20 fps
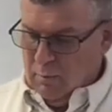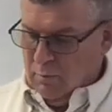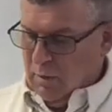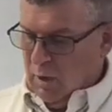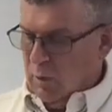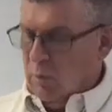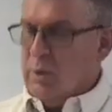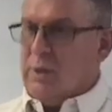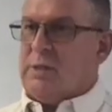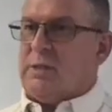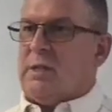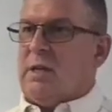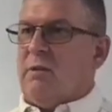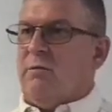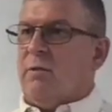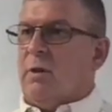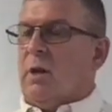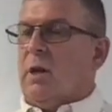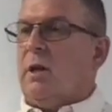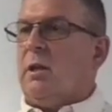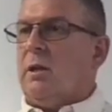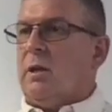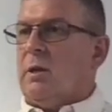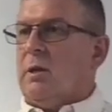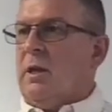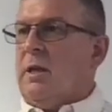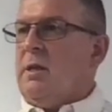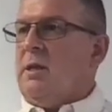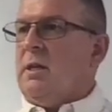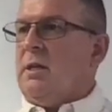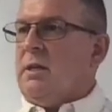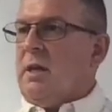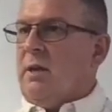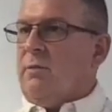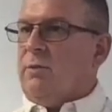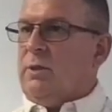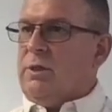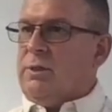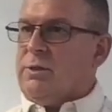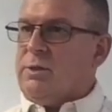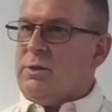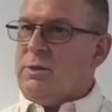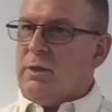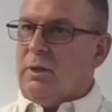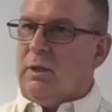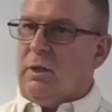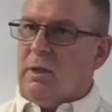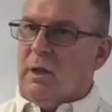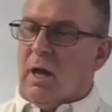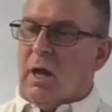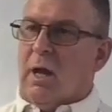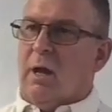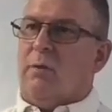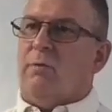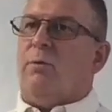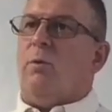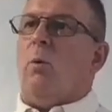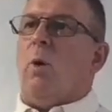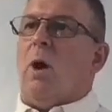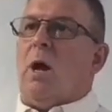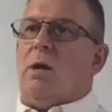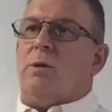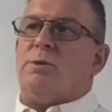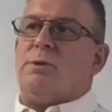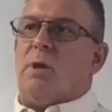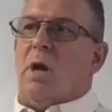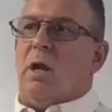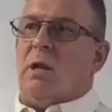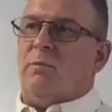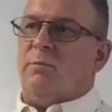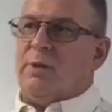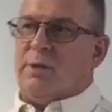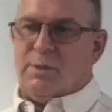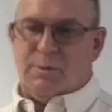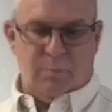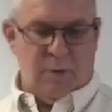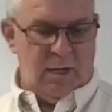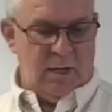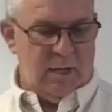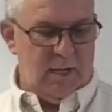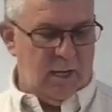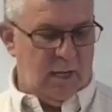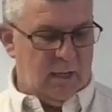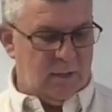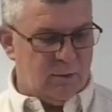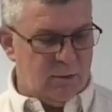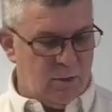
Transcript: But we see very clearly that David is still alive while Solomon is made king.